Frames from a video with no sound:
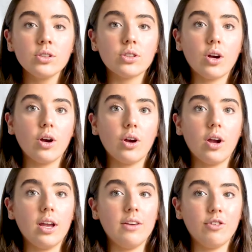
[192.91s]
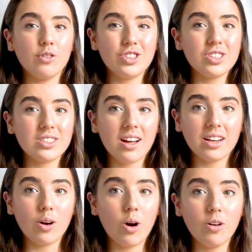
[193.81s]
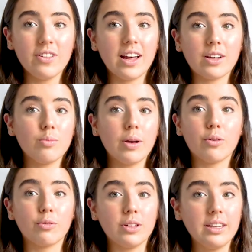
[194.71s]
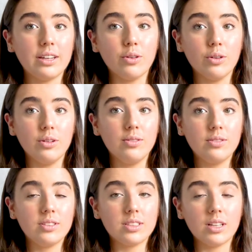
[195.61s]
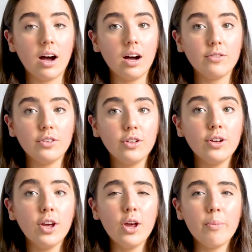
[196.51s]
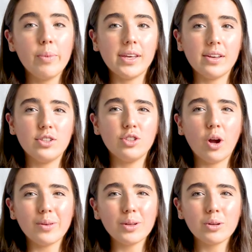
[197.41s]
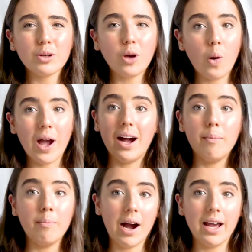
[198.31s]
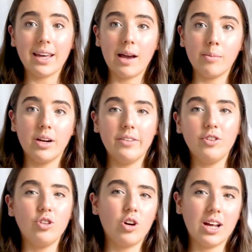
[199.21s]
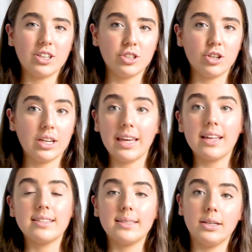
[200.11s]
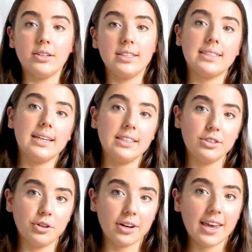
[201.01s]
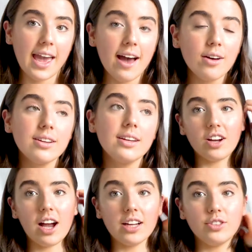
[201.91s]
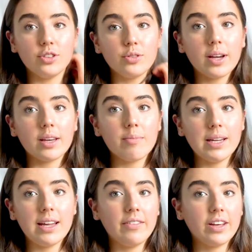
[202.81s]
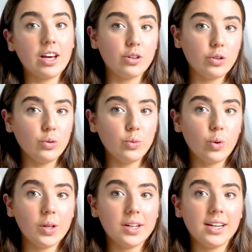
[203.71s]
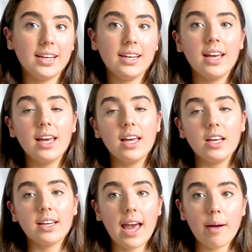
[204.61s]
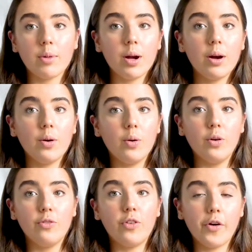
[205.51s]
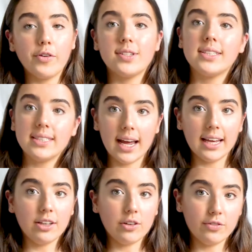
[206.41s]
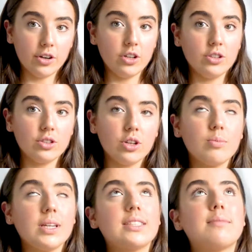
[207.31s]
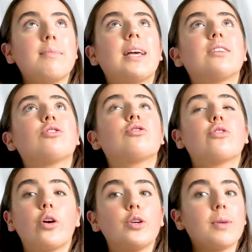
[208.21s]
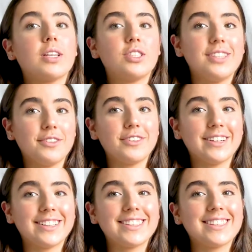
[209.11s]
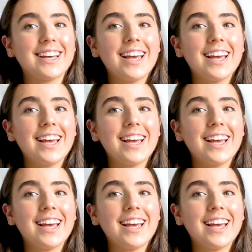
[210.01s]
So if you're just starting off, that could be a really good start for you, because you don't really want to go out and buy a camera if you're not actually going to get serious into your account. So I do recommend having a good quality camera or phone to take your photos on, because it makes so much difference.